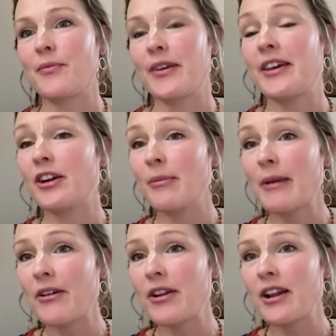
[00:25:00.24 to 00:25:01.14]
hear
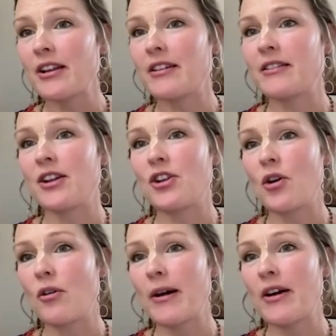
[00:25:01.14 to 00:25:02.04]
about it, that they
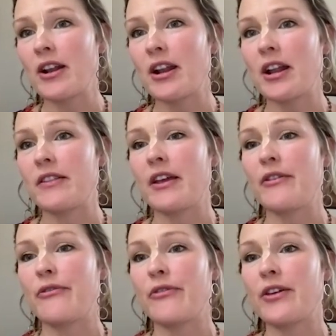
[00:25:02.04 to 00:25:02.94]
know about it, and they
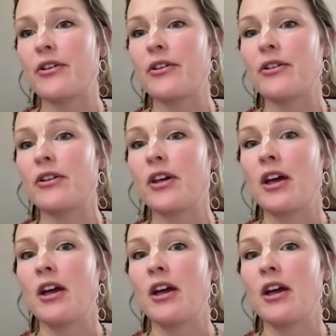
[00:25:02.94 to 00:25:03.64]
feel